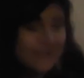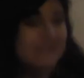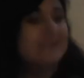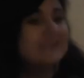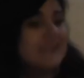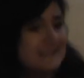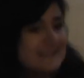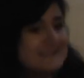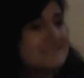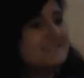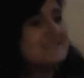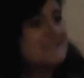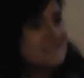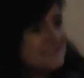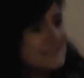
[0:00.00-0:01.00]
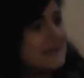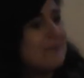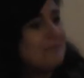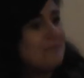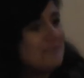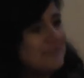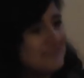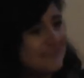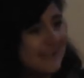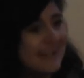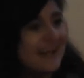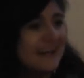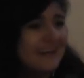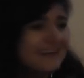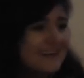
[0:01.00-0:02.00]
and this is something,
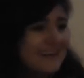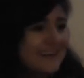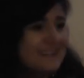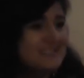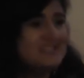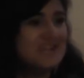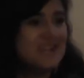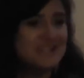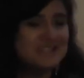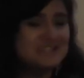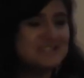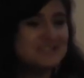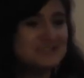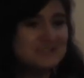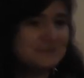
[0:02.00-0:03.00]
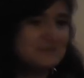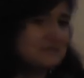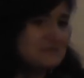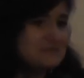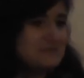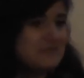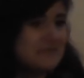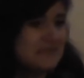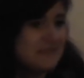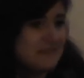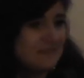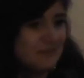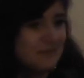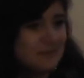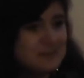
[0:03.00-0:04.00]
it changed to a
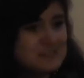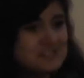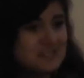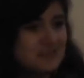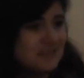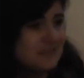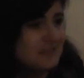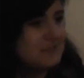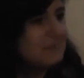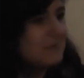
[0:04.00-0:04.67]
revolutionary